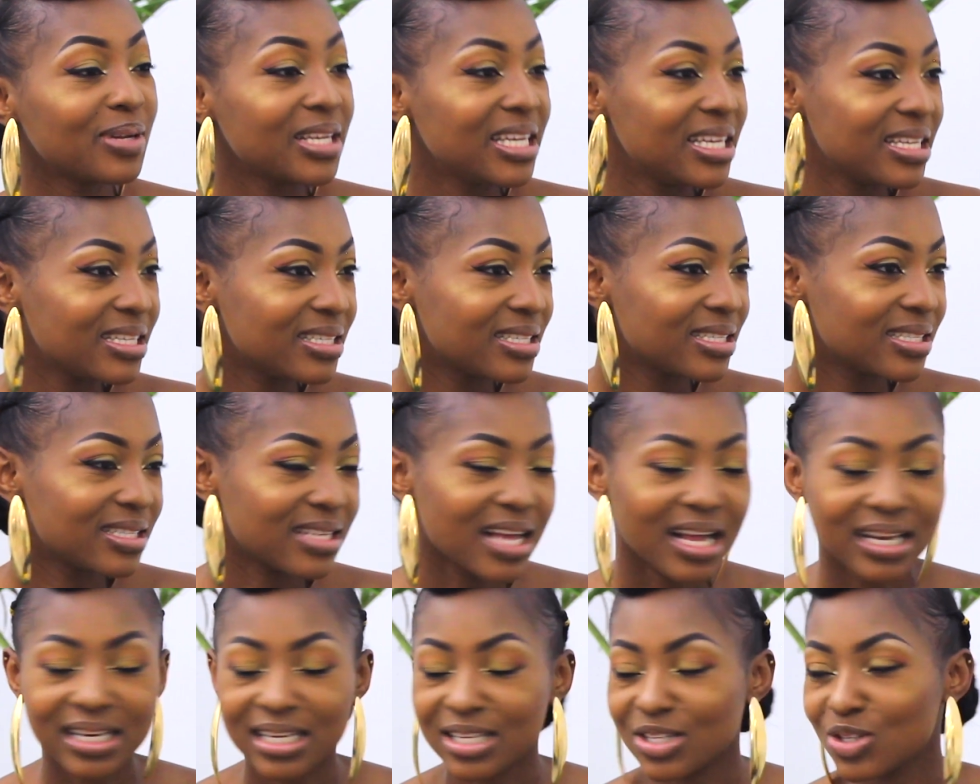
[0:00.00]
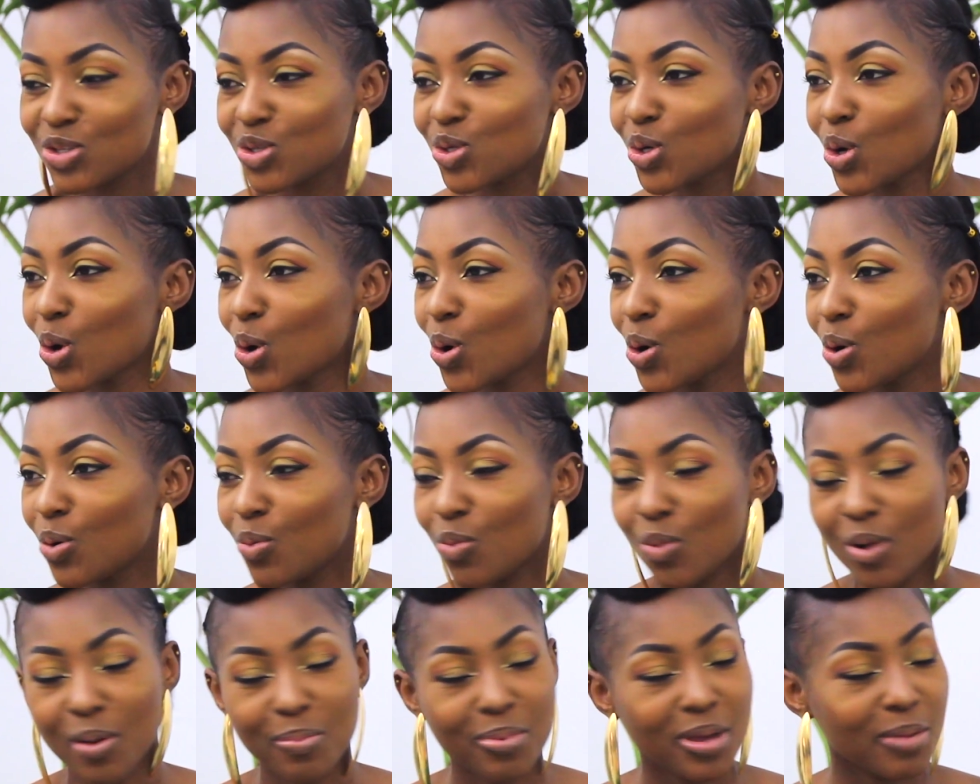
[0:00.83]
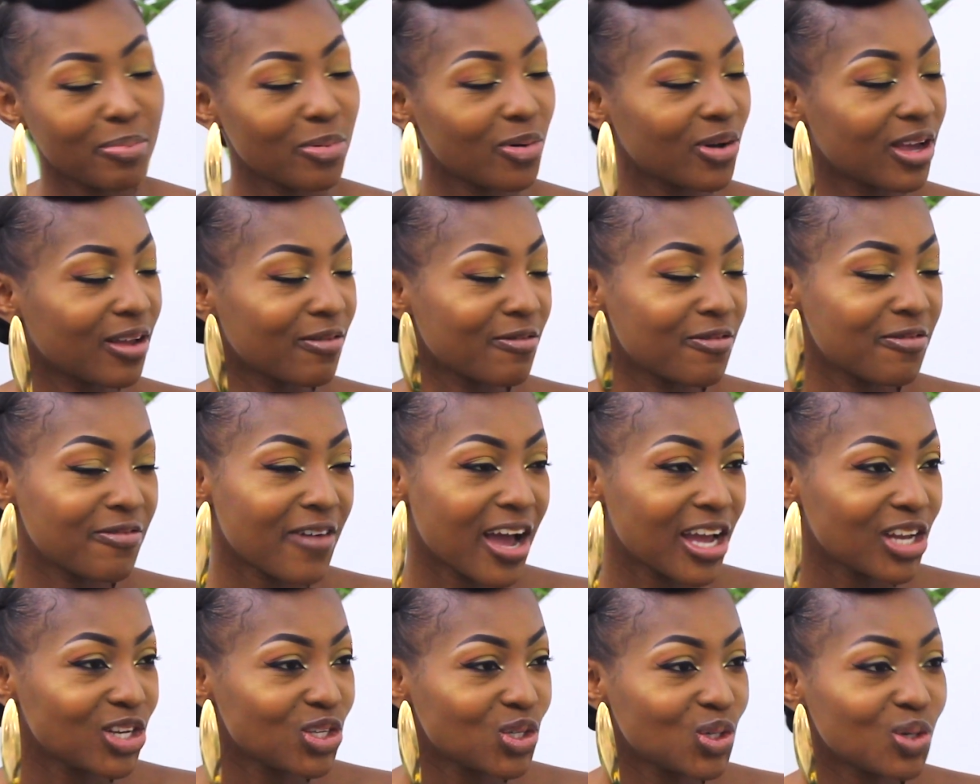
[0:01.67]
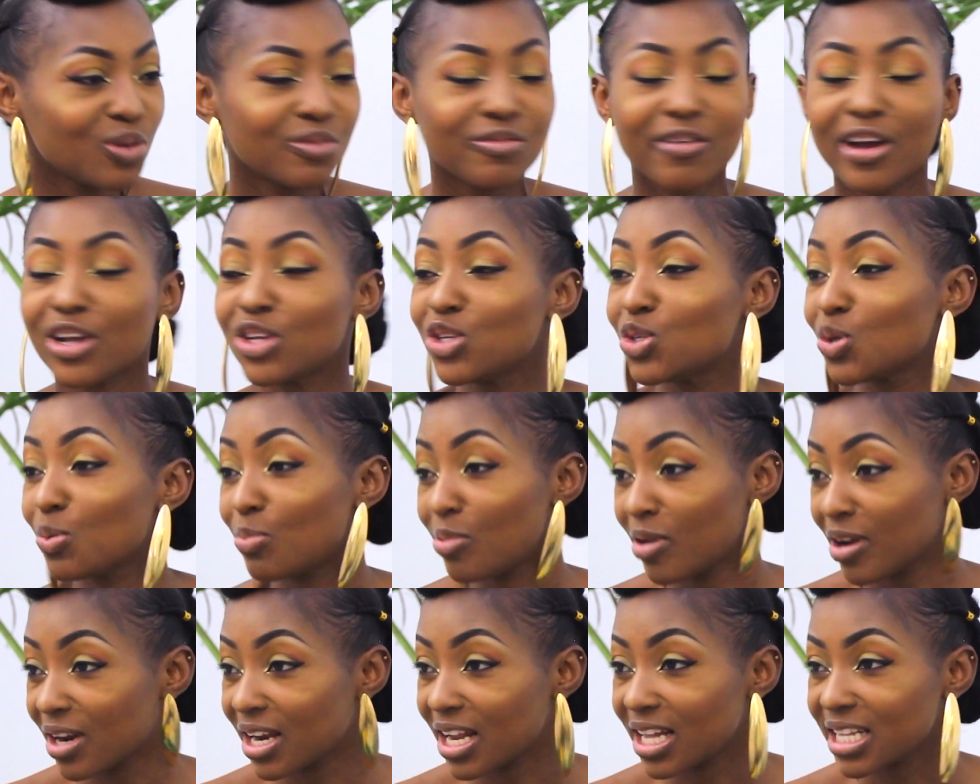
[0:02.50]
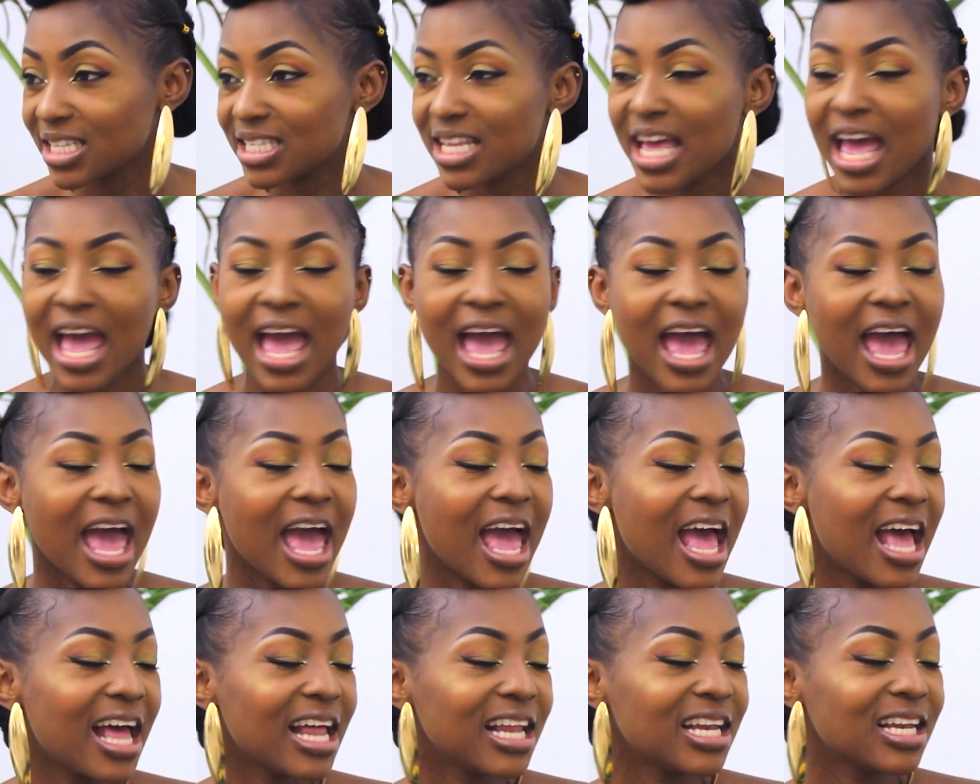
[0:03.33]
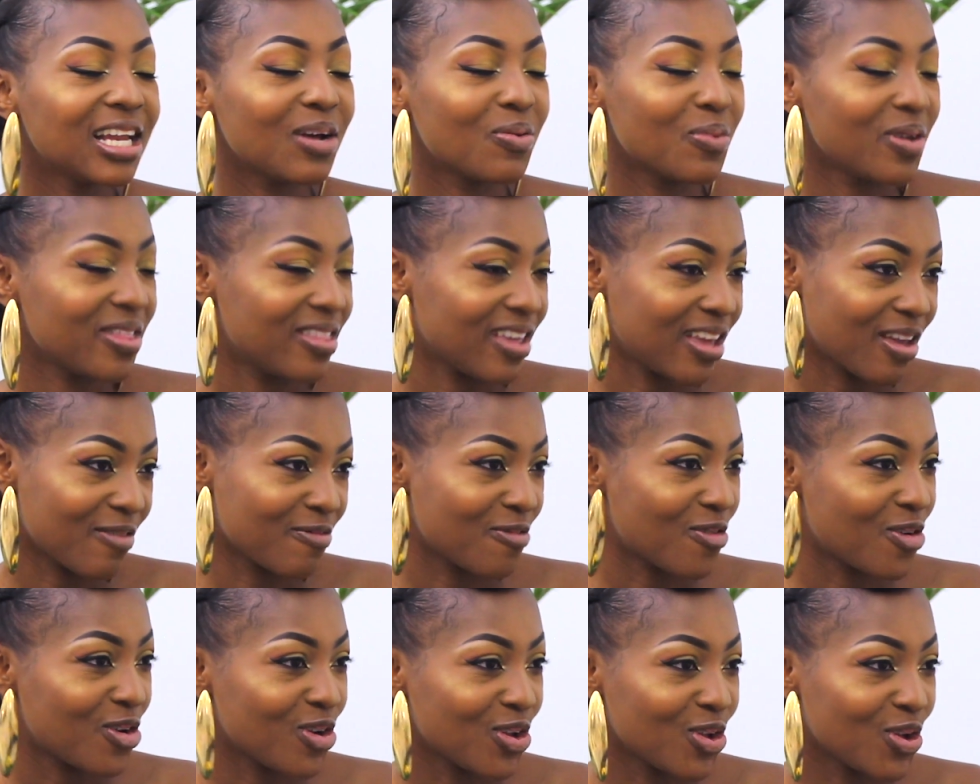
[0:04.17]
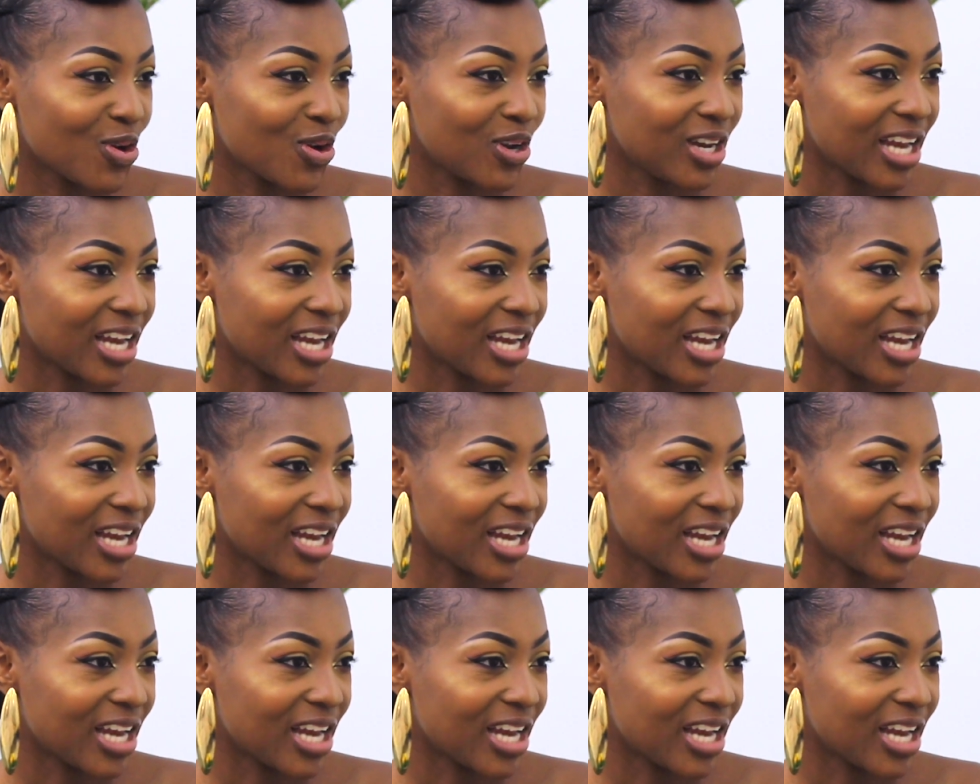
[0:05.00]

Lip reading: Please tell us where people can find you, find your products, and where they can follow you